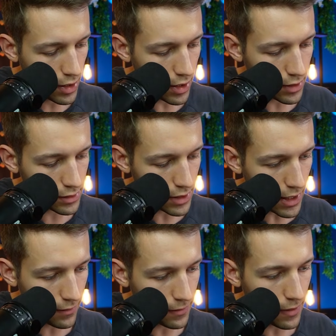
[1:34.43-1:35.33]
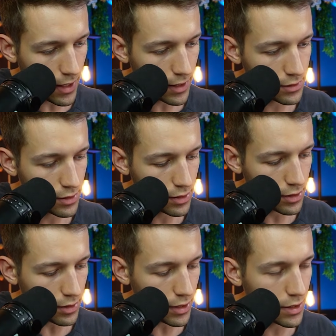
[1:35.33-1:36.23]
and after that
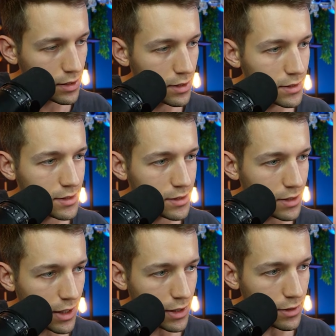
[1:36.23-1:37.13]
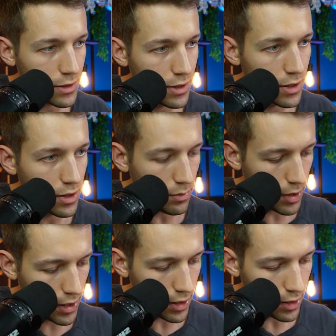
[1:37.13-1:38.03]
click start
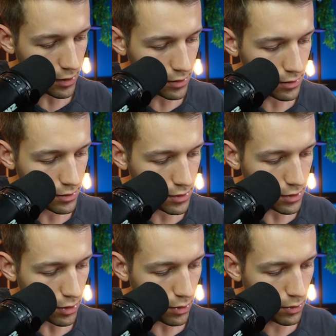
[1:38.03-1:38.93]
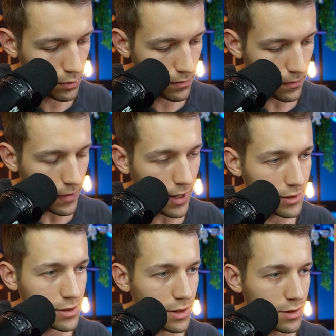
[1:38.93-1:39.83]
mining. So
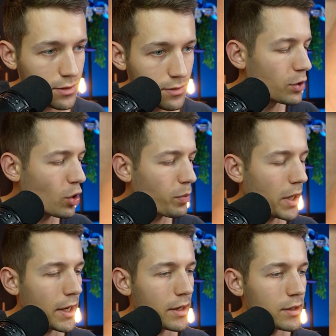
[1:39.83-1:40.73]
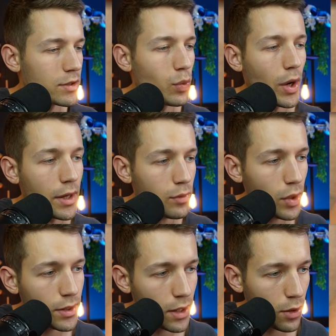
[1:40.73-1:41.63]
that's it, your mining is running
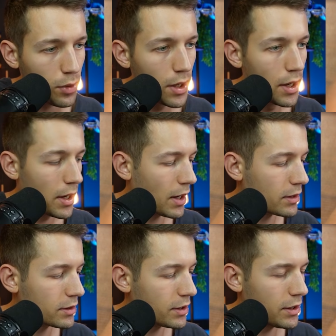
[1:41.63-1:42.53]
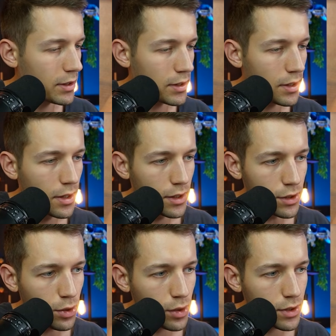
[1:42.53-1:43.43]
right now, and here
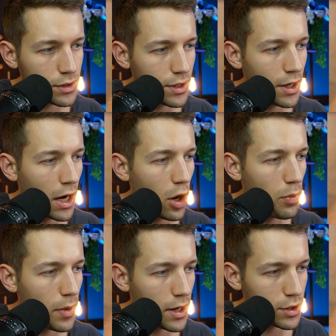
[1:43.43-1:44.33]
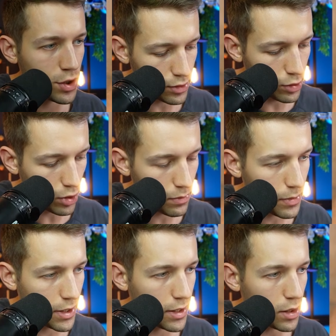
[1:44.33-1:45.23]
you can see how much your
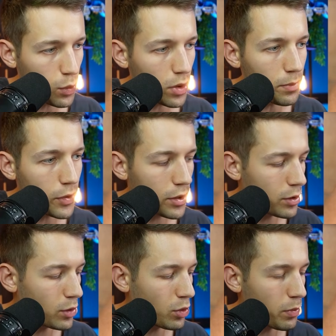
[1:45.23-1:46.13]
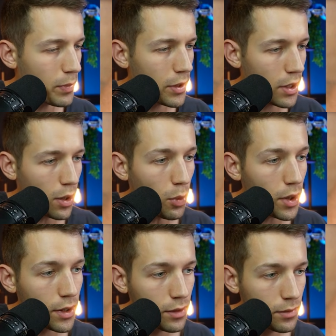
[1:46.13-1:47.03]
mining will bring you per
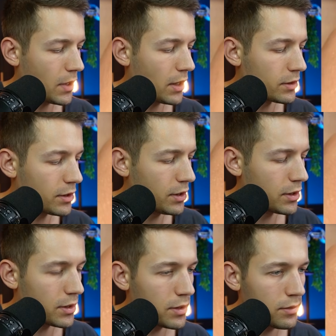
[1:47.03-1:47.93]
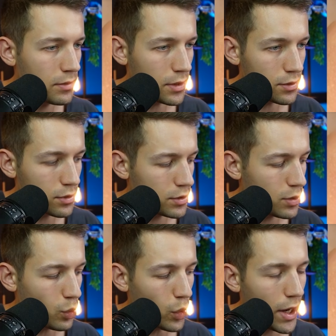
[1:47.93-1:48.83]
hour. And here, as you can see
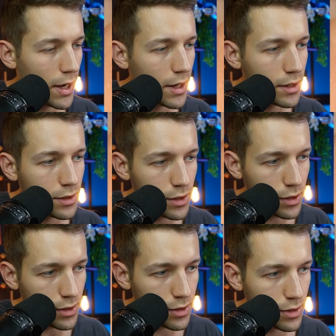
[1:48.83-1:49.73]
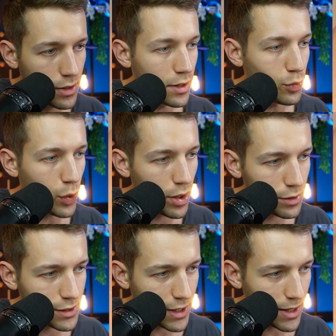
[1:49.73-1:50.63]
right here, in real
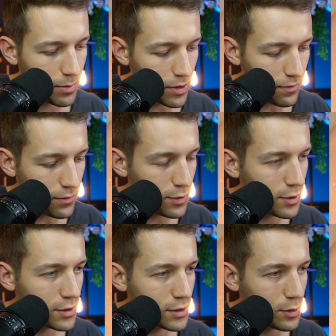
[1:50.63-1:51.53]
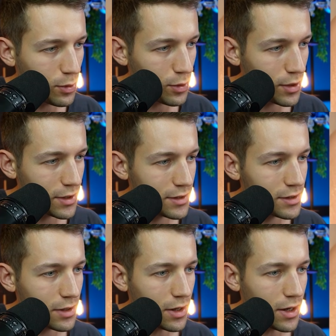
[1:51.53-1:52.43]
time the first
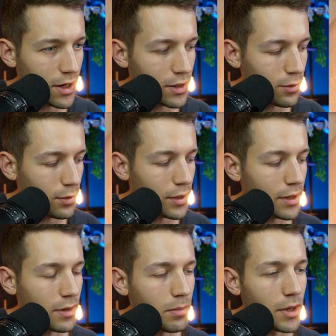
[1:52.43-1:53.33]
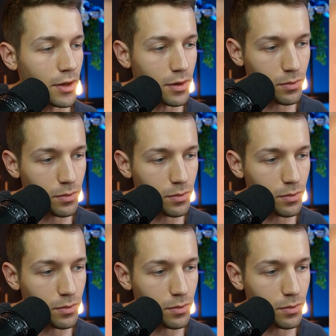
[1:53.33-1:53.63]
coins are already being